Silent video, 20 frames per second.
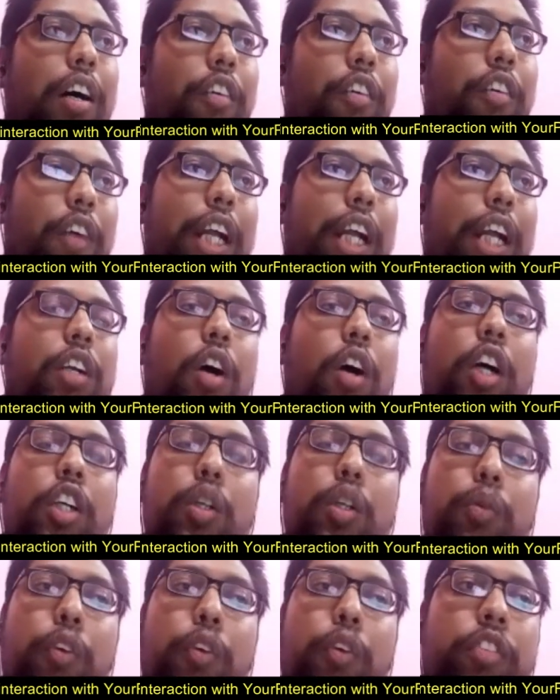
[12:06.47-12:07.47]
when I
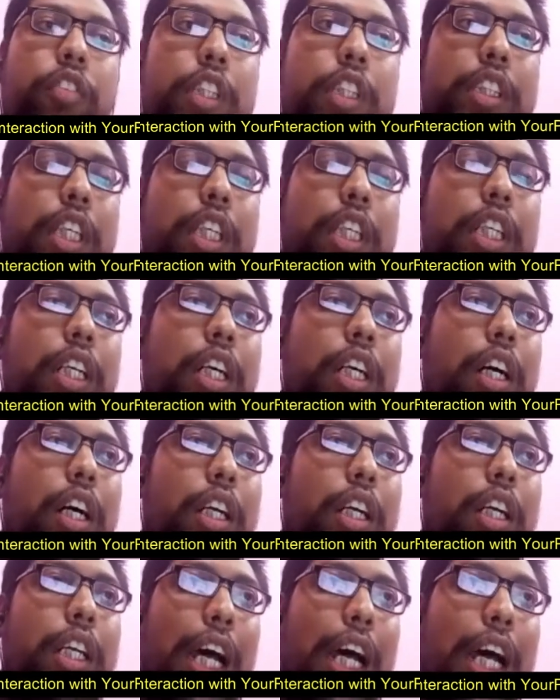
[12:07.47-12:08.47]
talked to the professor,
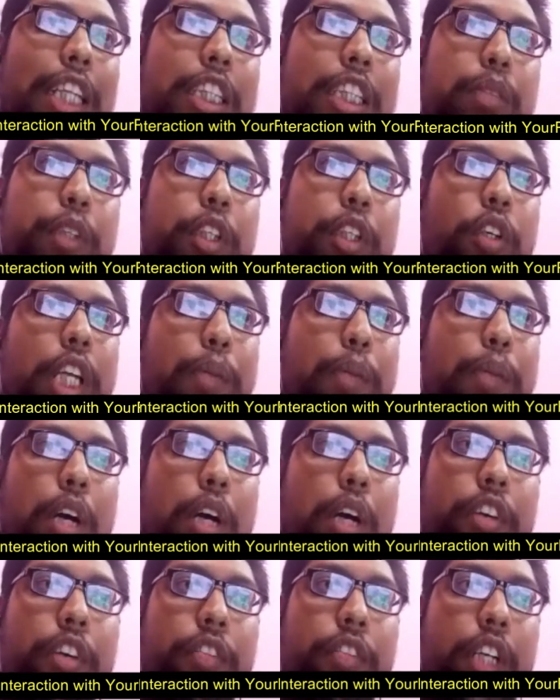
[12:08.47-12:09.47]
he asked me to give me a
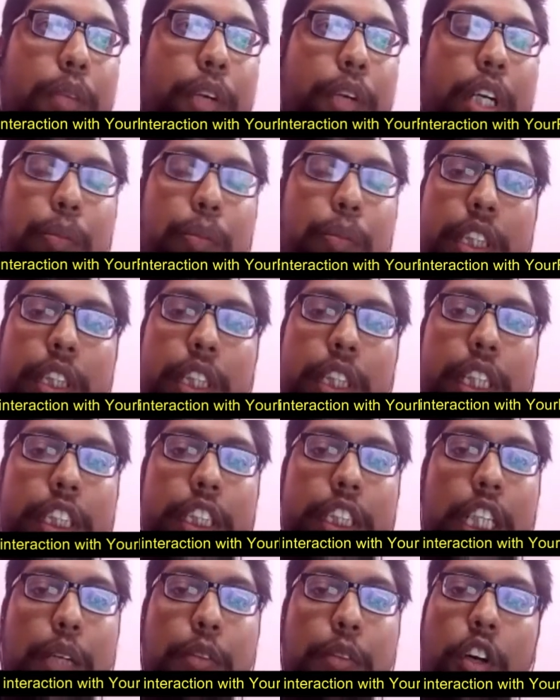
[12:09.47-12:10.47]
15-minute
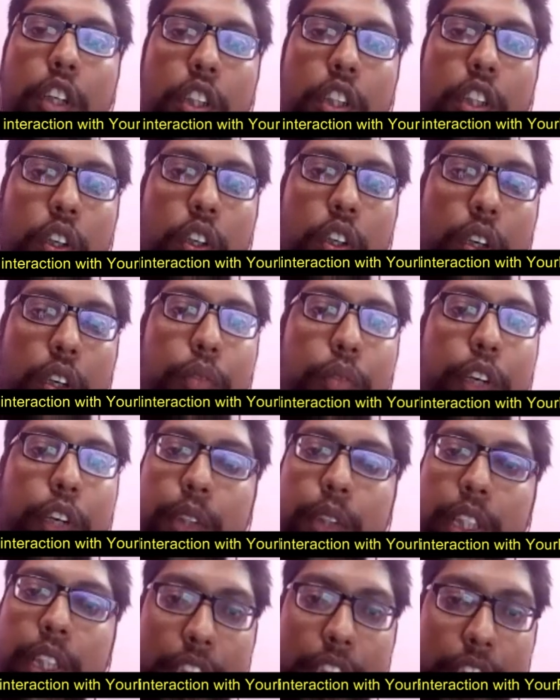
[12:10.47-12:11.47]
presentation about your
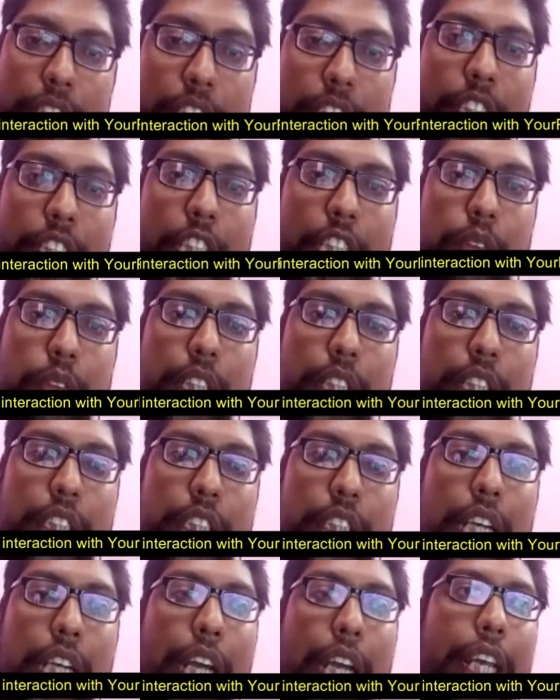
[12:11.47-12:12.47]
previous research
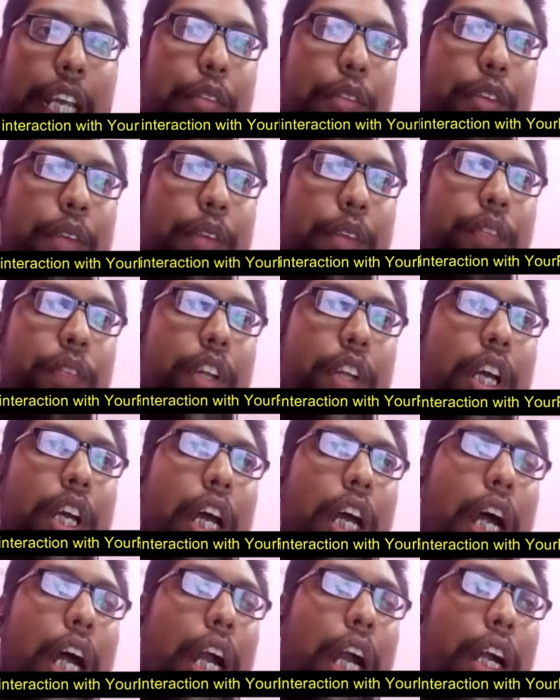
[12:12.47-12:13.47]
experience. I gave him,
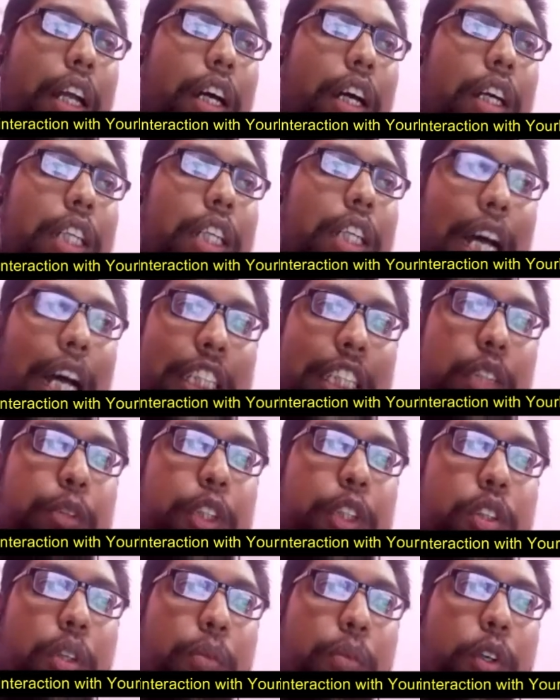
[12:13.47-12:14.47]
and he asked me
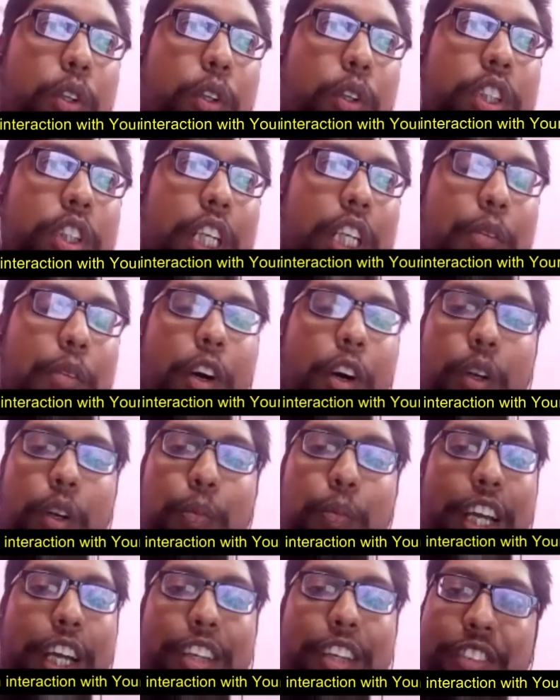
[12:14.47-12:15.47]
some question about
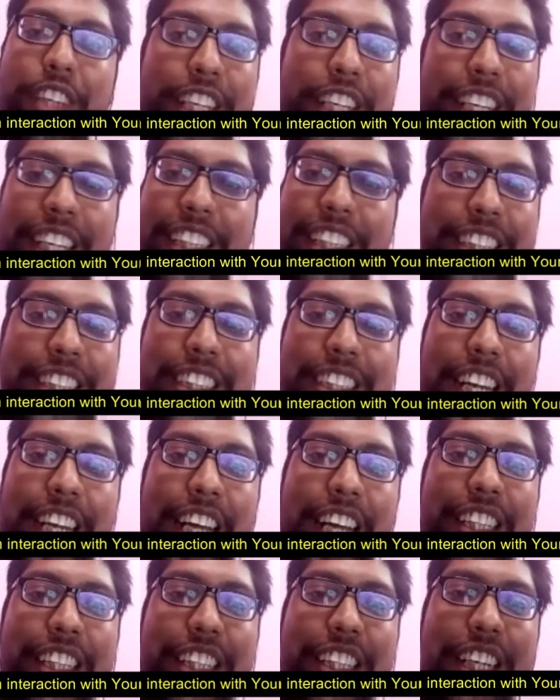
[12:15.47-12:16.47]
my weakness,
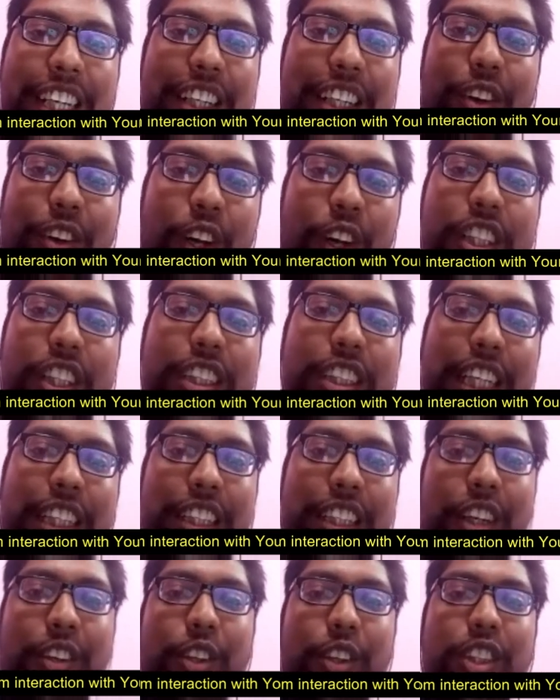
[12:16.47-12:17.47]
strength, and all these
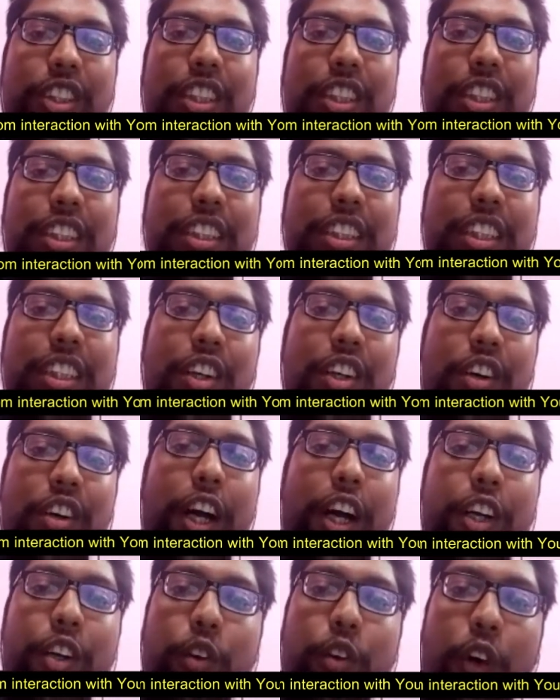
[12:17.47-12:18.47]
extra questions.
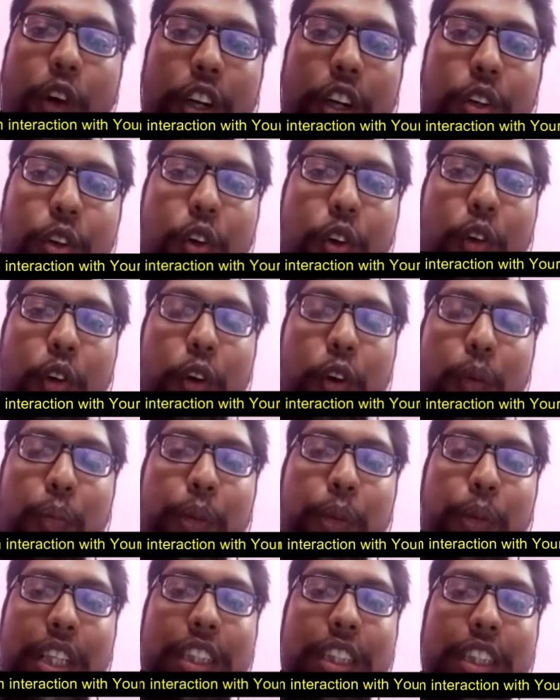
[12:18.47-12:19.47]
Why do you want to go for
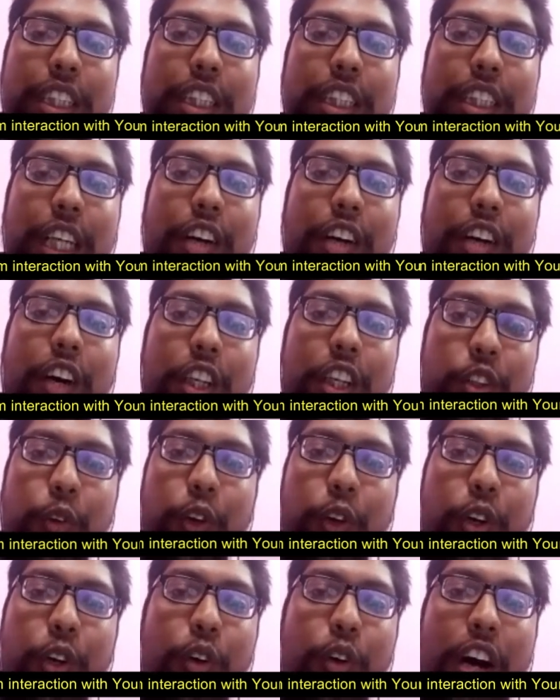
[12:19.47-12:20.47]
PhD, and what you
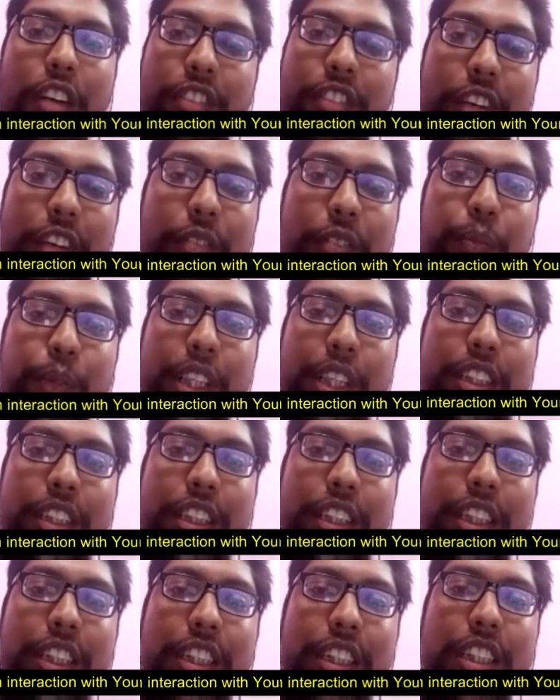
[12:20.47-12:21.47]
will do after
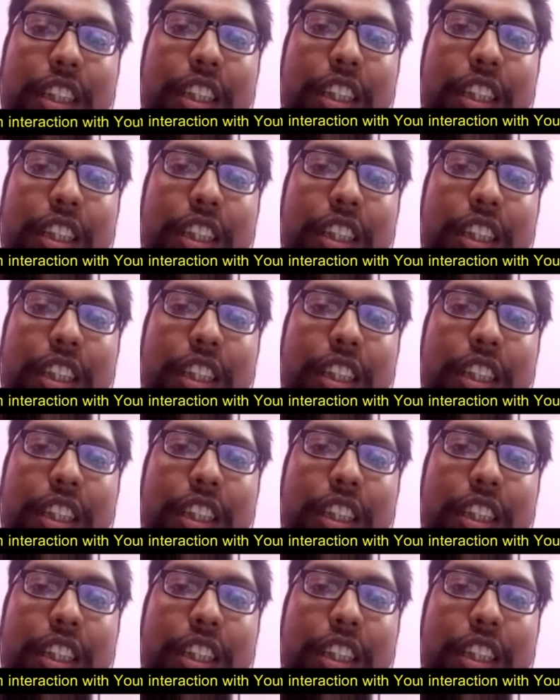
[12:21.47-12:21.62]
PhD?